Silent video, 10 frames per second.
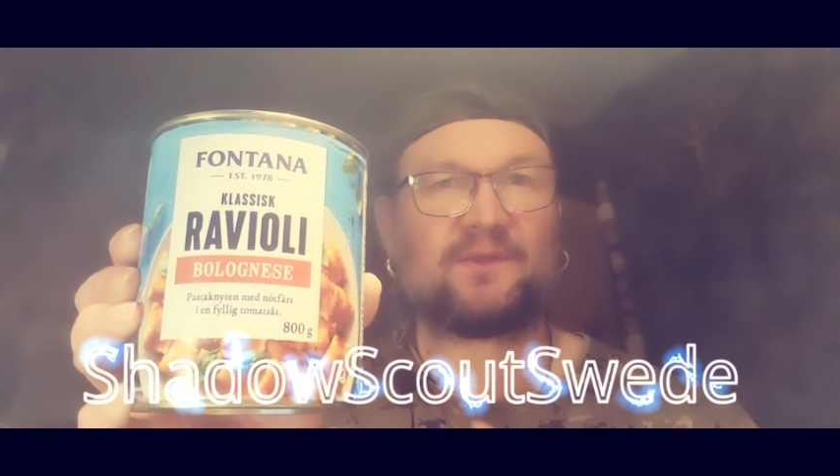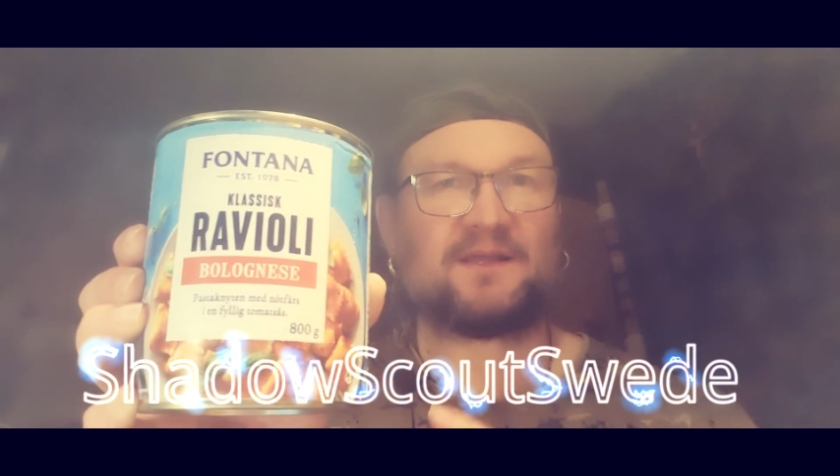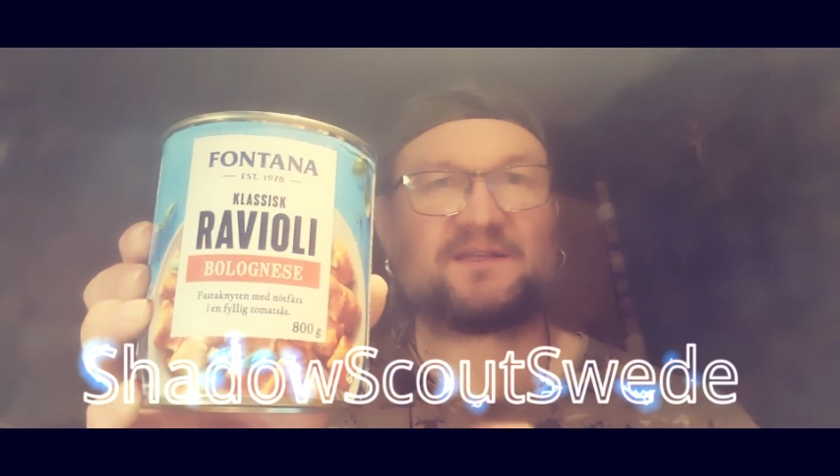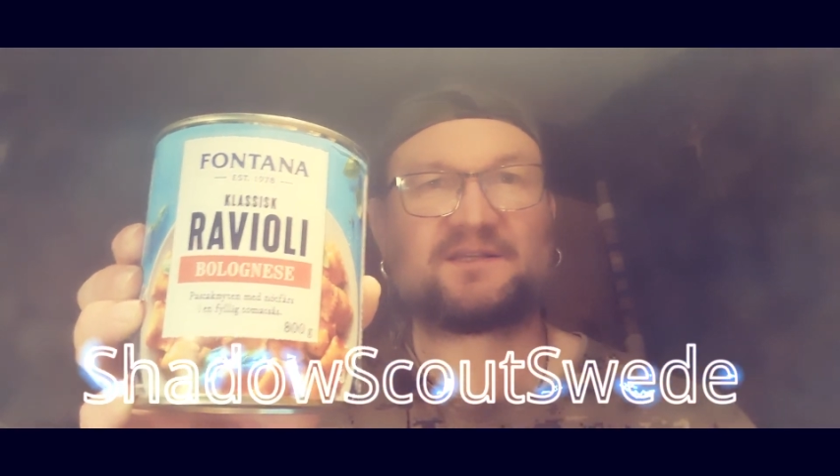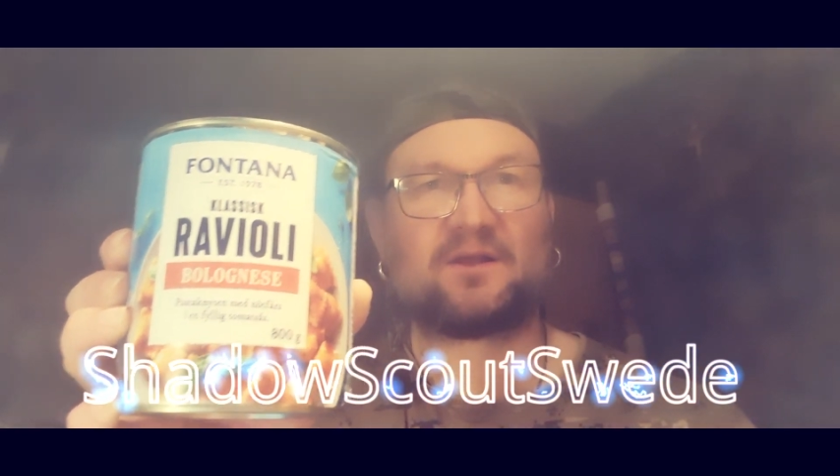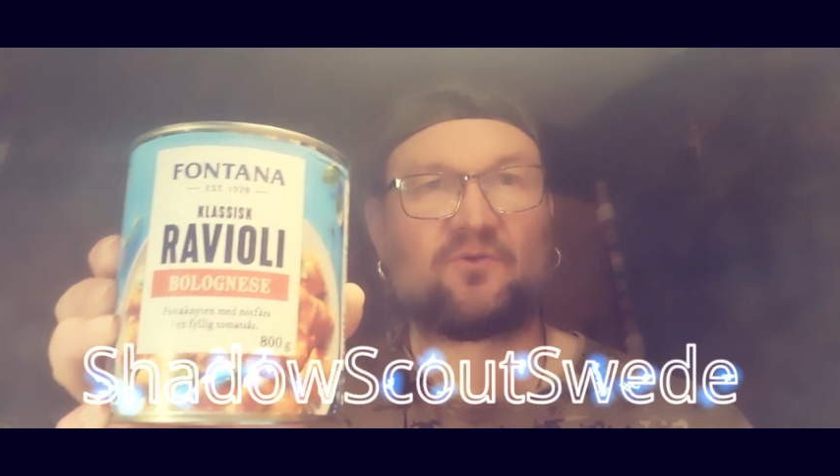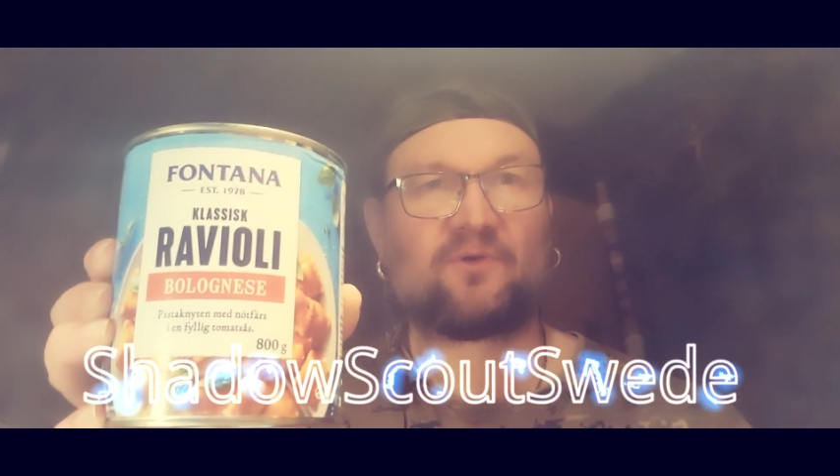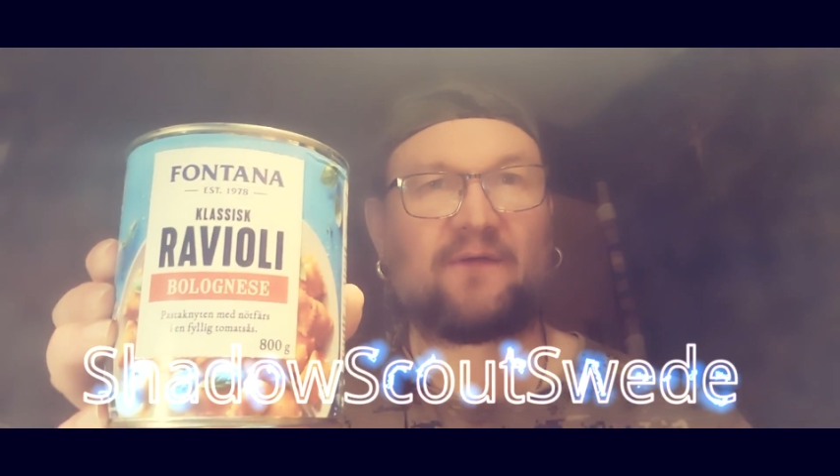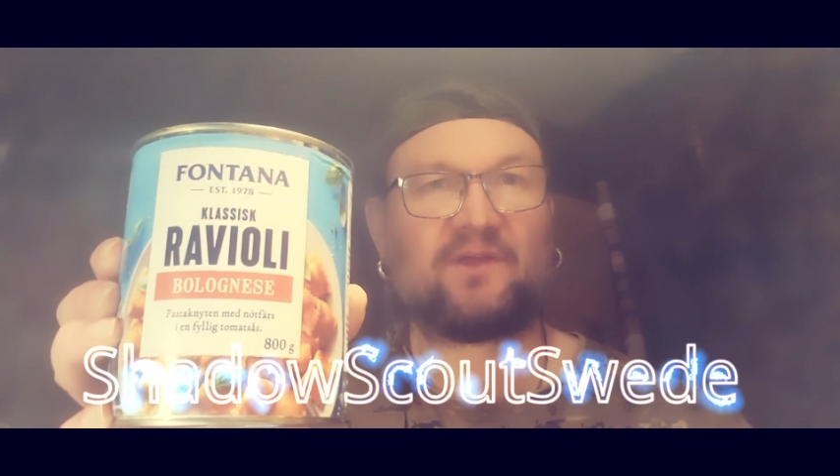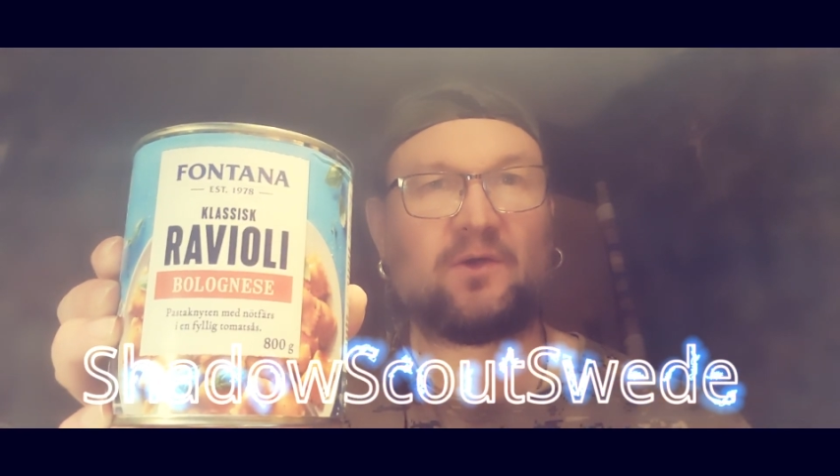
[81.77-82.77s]
this
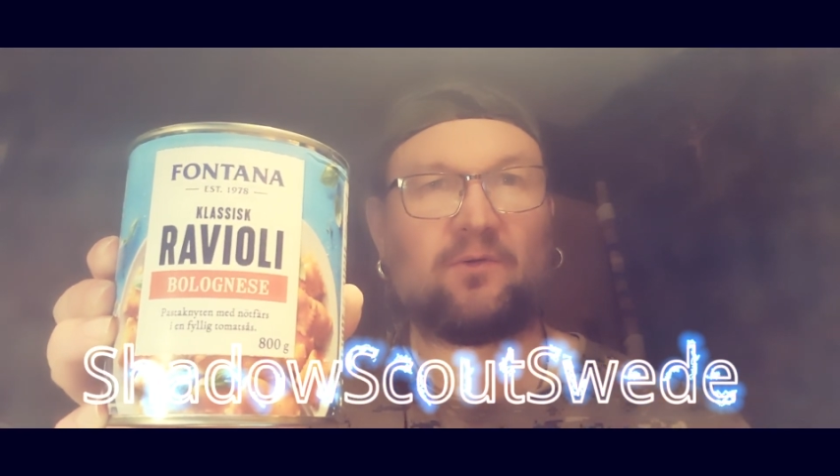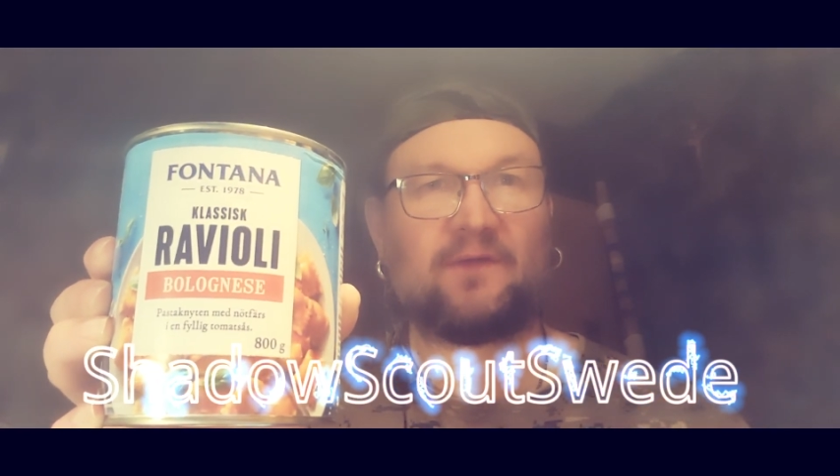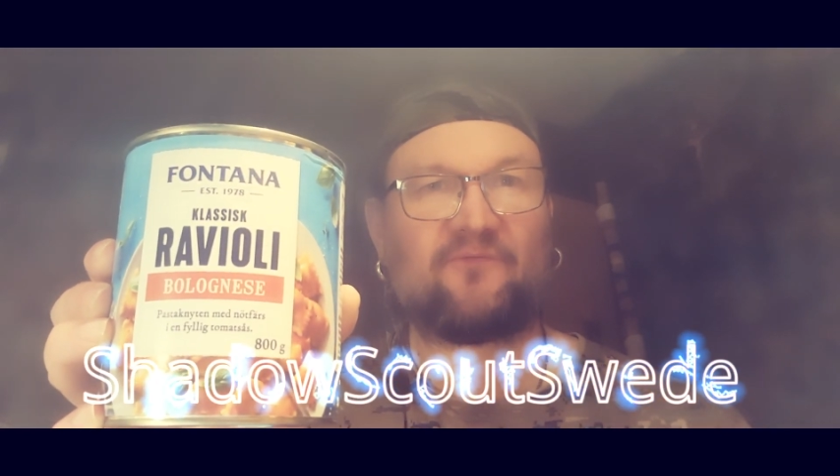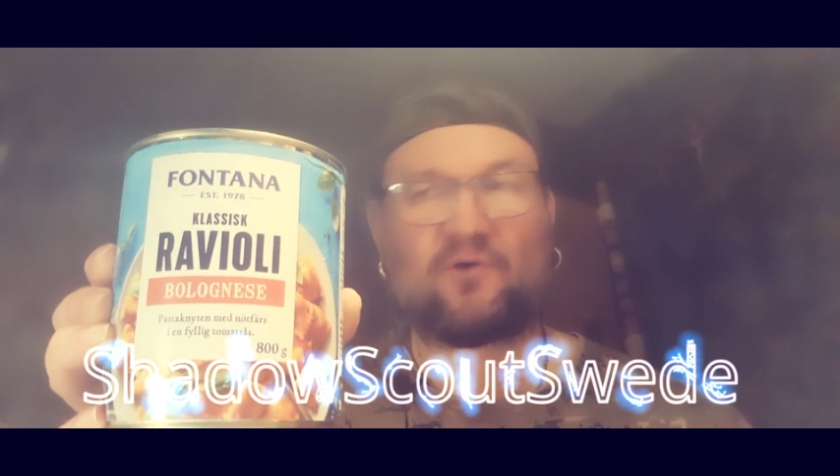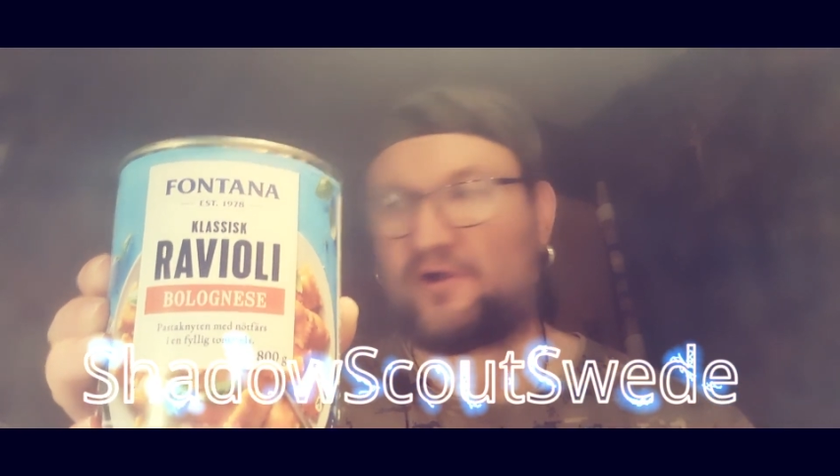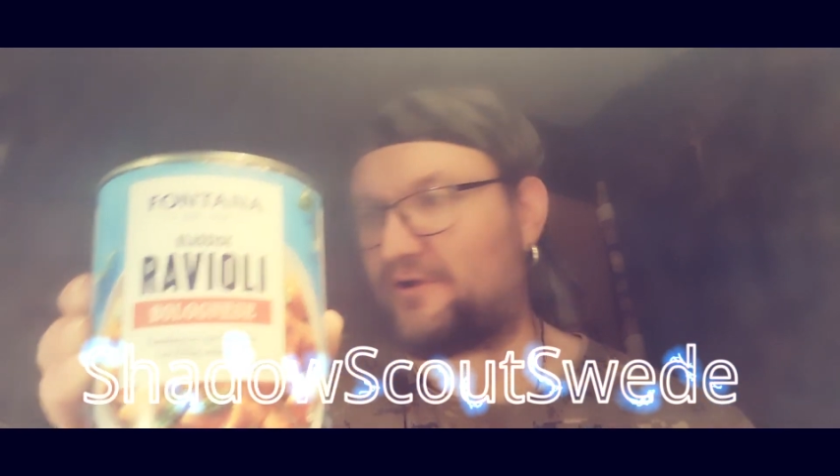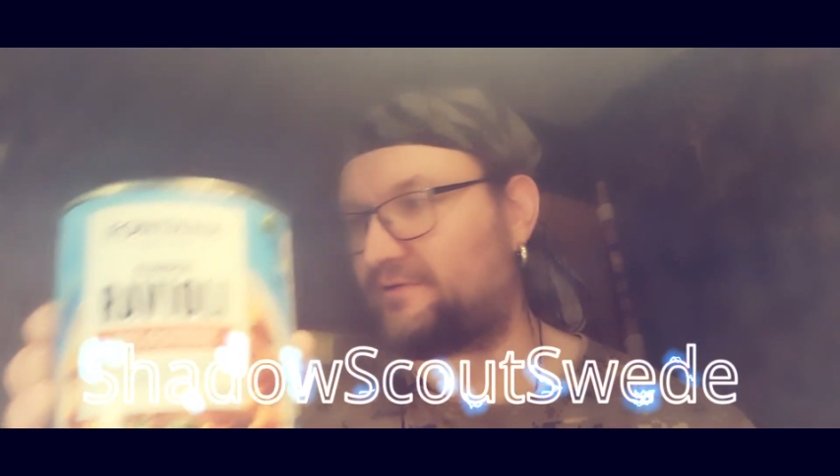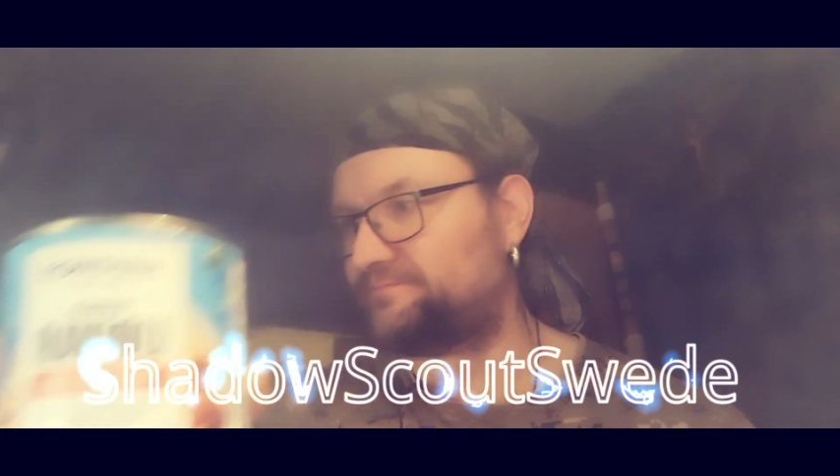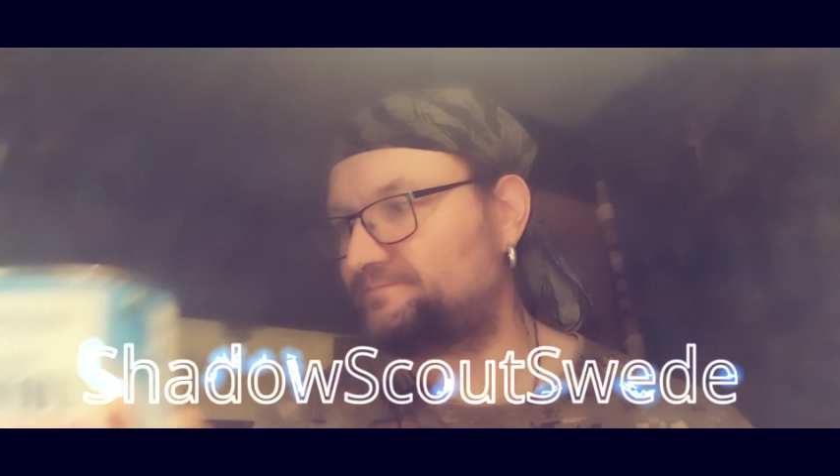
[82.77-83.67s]
ravioli for her.